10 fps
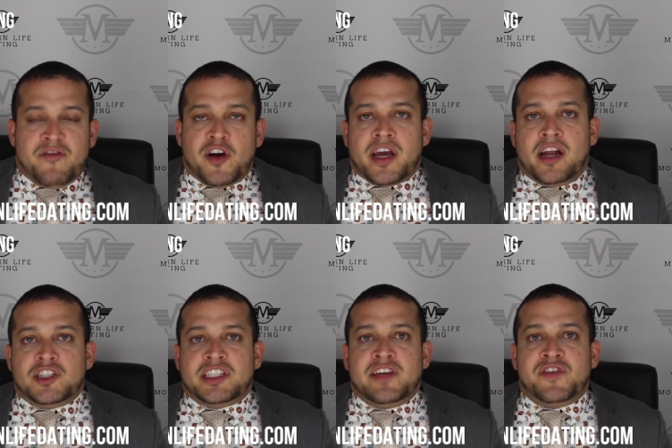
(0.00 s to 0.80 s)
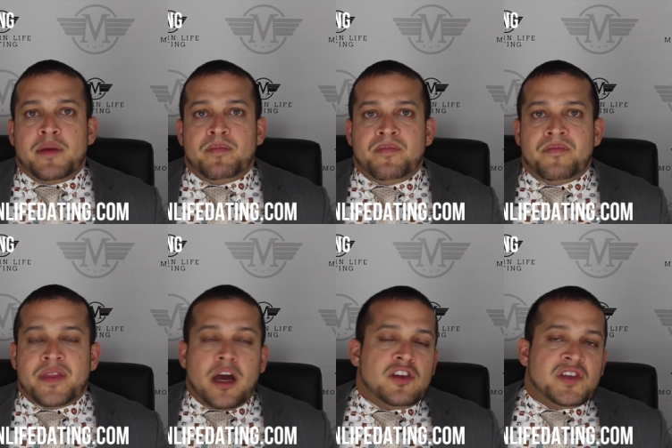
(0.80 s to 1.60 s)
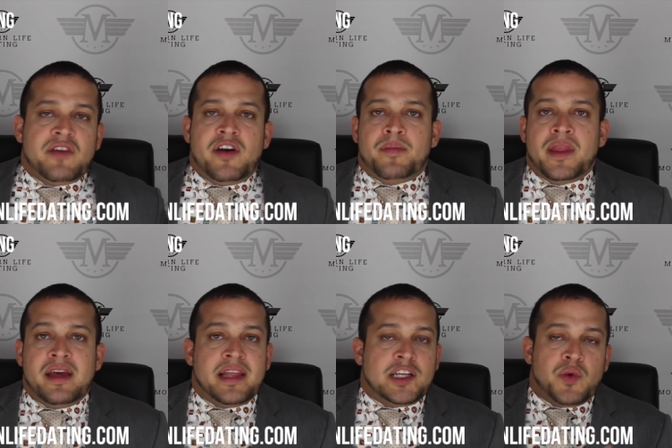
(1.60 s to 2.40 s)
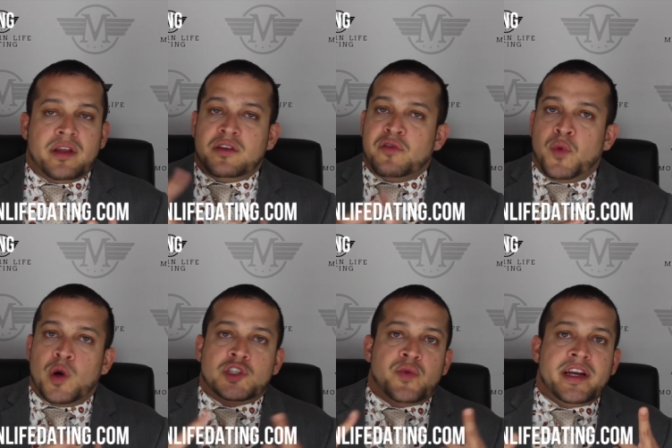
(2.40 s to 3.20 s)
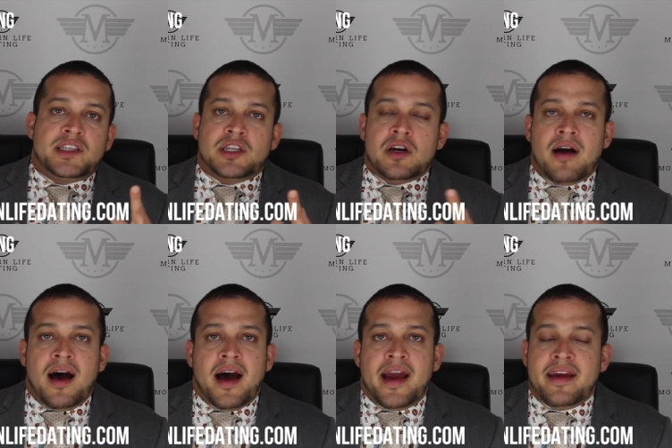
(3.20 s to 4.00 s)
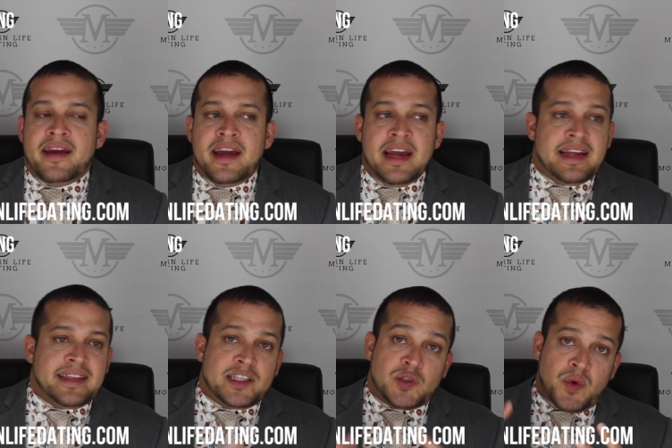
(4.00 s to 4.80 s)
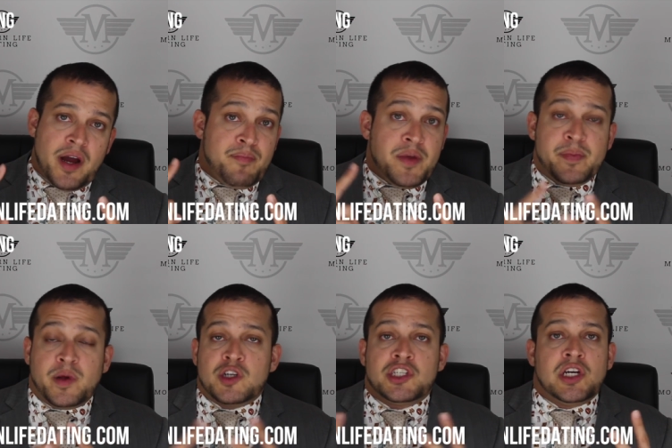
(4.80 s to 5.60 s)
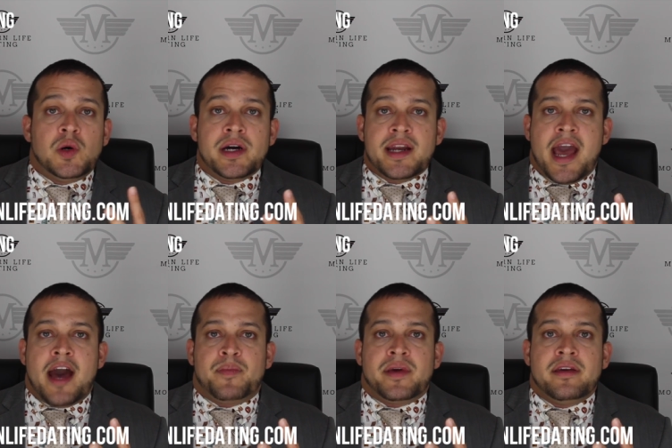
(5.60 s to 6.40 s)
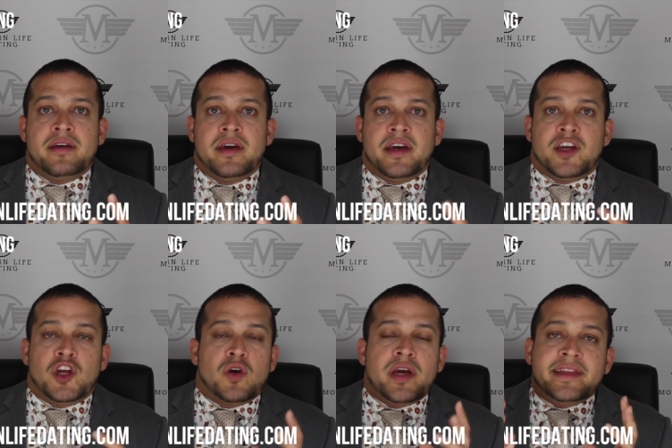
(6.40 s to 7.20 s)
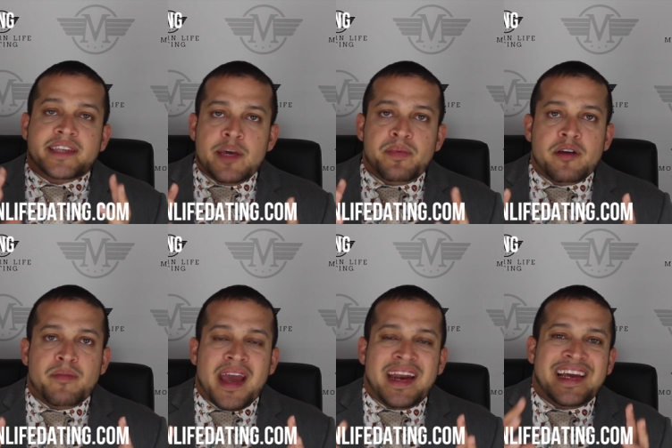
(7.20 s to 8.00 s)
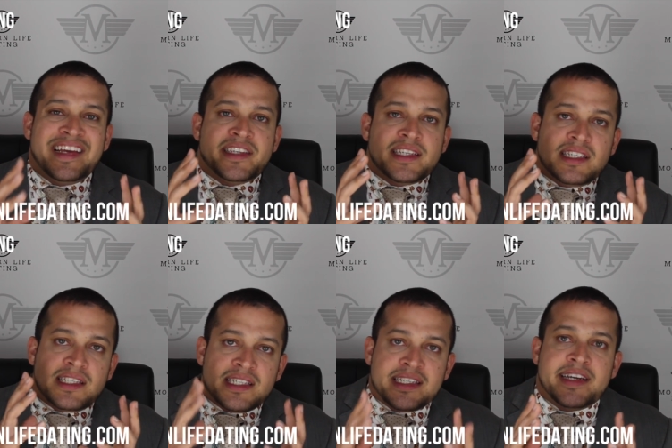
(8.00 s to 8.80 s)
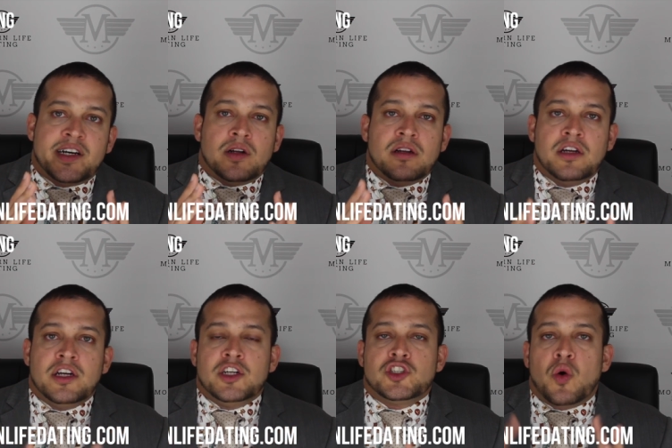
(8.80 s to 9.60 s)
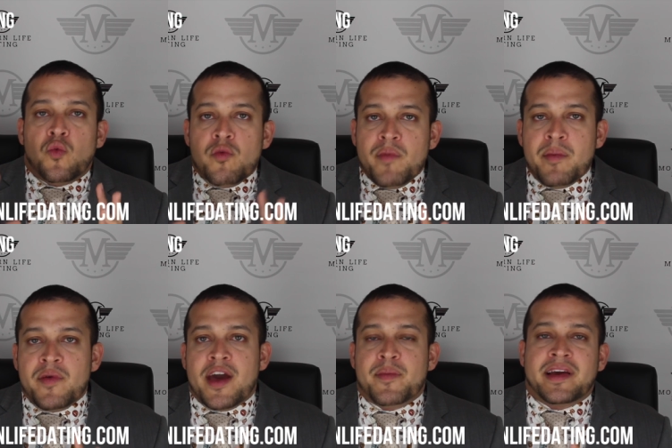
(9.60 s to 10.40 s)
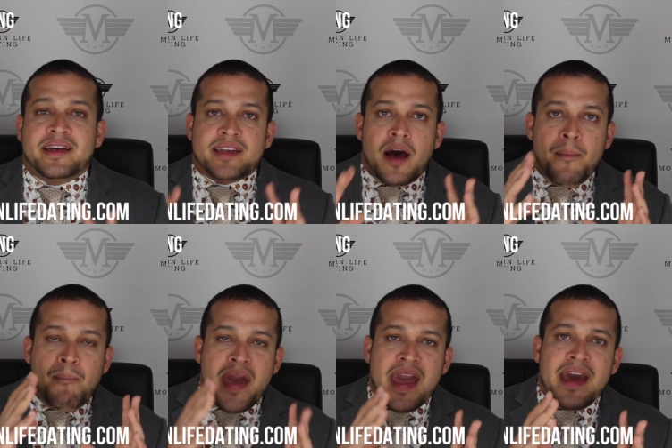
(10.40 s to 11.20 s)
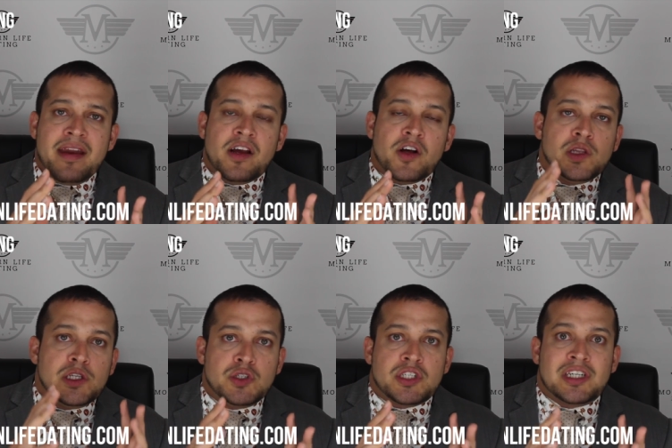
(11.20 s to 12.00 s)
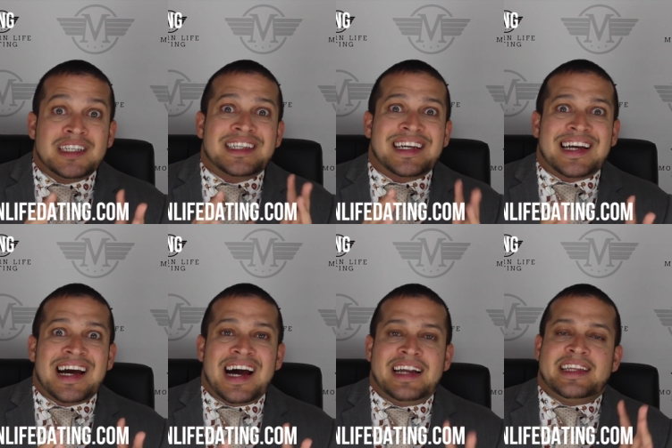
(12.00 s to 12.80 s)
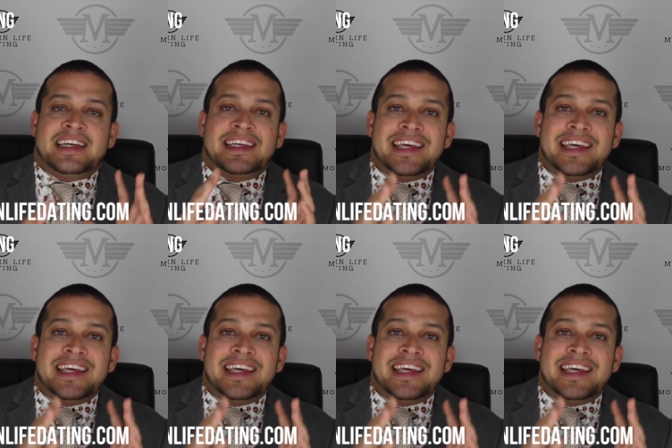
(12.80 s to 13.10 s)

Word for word: Fuck it, I'll just give up. I'll just give up. That's why the divorce rate is so high. That's why people are so unhappy. You know, keeping a man is a skill. So remember that, because a man loser is a guy that